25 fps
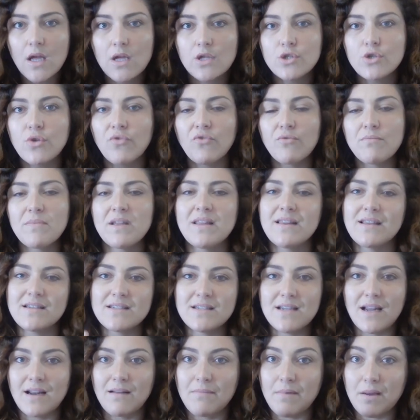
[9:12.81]
So for me,
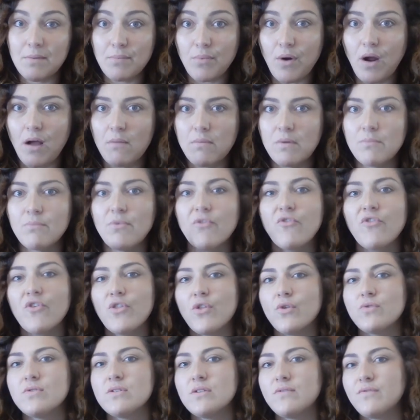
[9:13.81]
that's not a big problem. But for
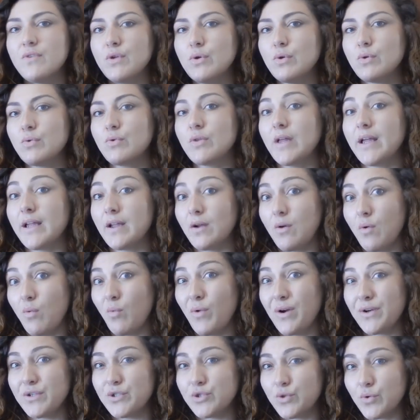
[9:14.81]
those of you who
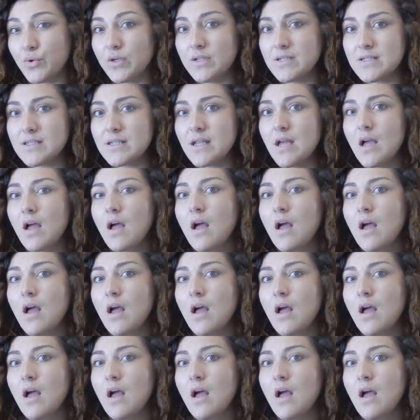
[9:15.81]
wear shorts,